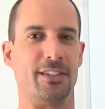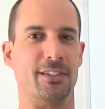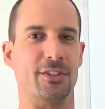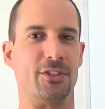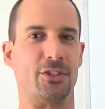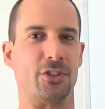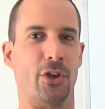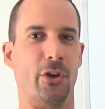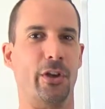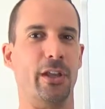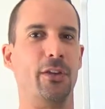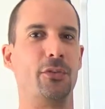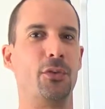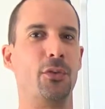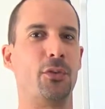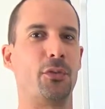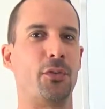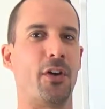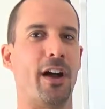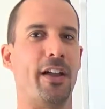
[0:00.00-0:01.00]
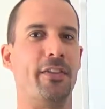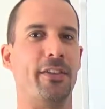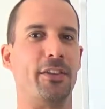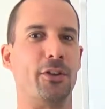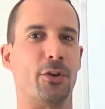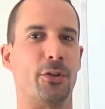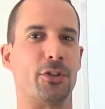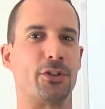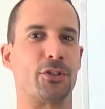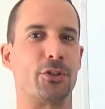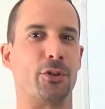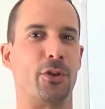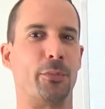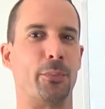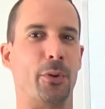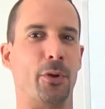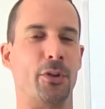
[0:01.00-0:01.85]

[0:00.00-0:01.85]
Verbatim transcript: And so if you find that you're the sort of